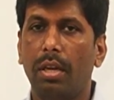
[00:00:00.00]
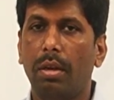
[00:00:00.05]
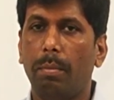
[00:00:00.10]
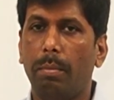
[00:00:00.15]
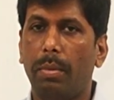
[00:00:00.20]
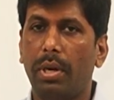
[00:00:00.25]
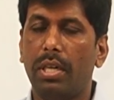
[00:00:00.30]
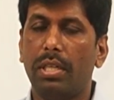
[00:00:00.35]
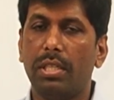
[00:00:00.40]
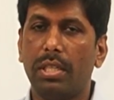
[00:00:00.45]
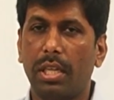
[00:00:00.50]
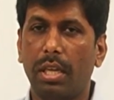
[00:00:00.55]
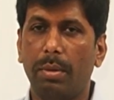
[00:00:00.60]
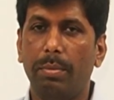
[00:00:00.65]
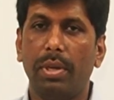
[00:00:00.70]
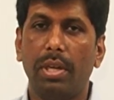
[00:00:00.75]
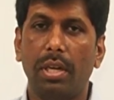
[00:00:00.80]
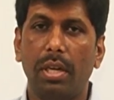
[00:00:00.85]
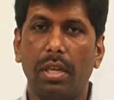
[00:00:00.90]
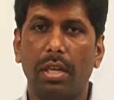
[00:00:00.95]
but its
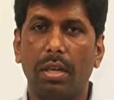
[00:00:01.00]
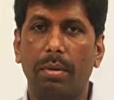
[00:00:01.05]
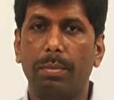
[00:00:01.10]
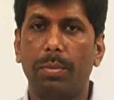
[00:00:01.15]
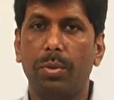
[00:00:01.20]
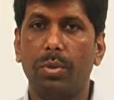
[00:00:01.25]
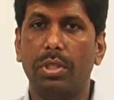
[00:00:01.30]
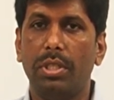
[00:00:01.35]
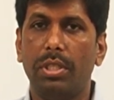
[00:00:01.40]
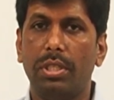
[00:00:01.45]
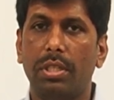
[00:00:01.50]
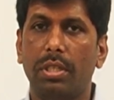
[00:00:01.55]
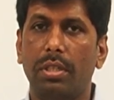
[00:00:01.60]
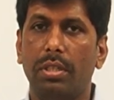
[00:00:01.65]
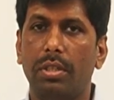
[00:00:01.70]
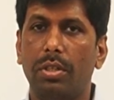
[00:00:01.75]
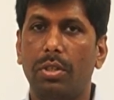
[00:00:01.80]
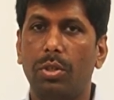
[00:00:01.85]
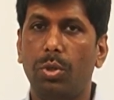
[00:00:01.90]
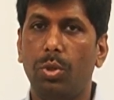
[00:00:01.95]
chemical
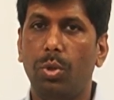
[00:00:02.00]
composition